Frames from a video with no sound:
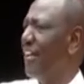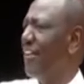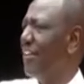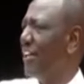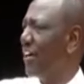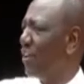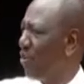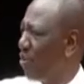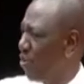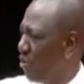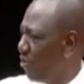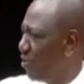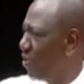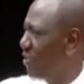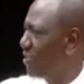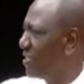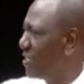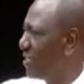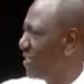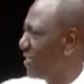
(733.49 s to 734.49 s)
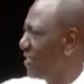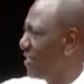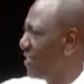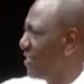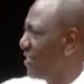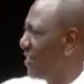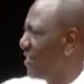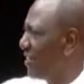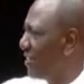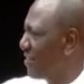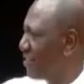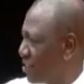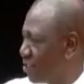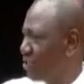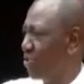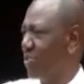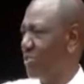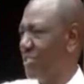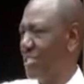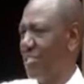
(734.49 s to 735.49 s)
in the gold
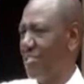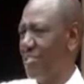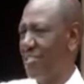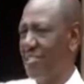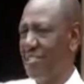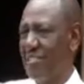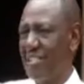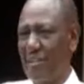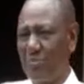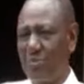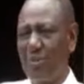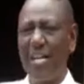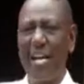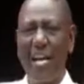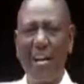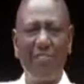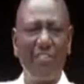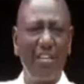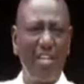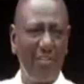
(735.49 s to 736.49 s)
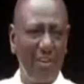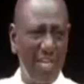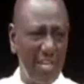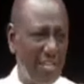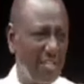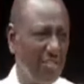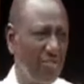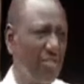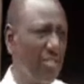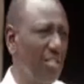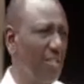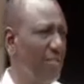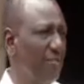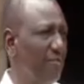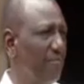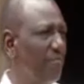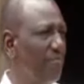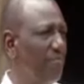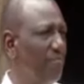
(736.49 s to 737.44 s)
resources that we have in our country.